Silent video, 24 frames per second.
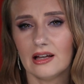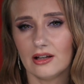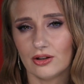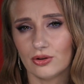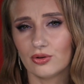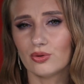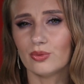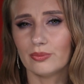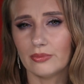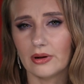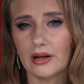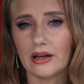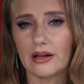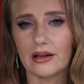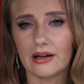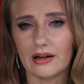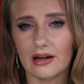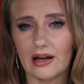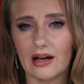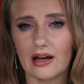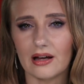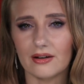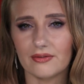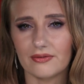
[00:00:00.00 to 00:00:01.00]
you may
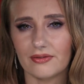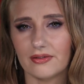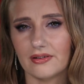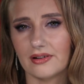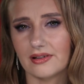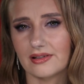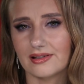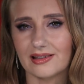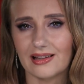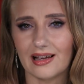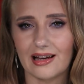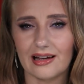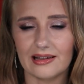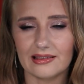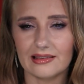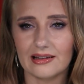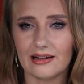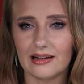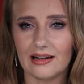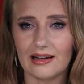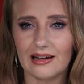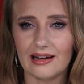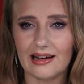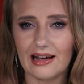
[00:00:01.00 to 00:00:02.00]
have a slight
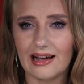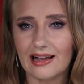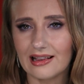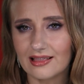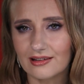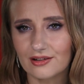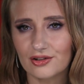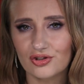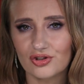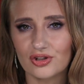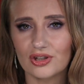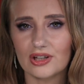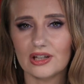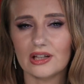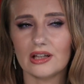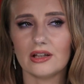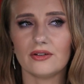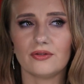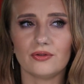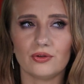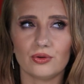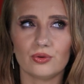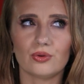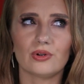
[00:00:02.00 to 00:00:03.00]
allergy
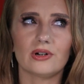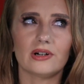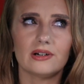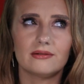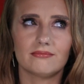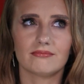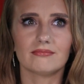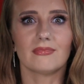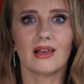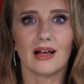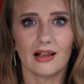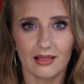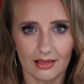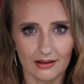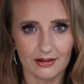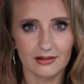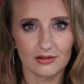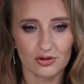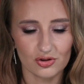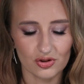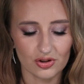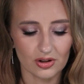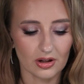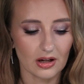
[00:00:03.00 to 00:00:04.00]
if you're
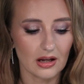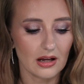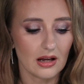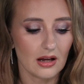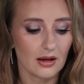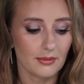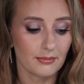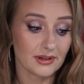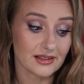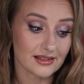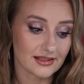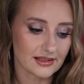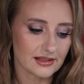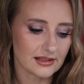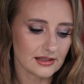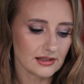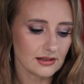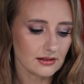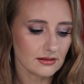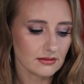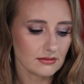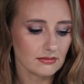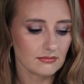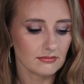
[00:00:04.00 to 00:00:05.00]
allergic, but
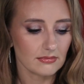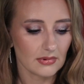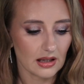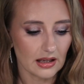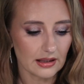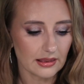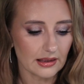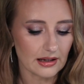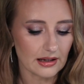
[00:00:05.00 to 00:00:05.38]
still a